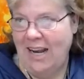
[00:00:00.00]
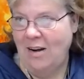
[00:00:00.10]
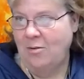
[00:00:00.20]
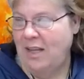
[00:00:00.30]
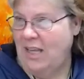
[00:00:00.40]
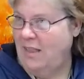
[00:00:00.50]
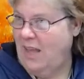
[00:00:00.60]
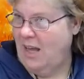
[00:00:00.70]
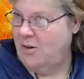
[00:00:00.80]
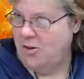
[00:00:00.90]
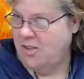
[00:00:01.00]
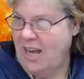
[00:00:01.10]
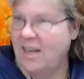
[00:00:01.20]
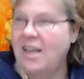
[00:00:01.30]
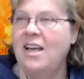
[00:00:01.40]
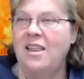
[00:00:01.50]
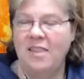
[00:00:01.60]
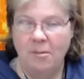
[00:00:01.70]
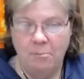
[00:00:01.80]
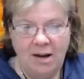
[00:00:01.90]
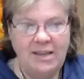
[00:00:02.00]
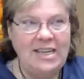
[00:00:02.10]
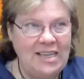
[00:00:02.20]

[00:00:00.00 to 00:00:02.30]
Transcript: I don't think they understand that money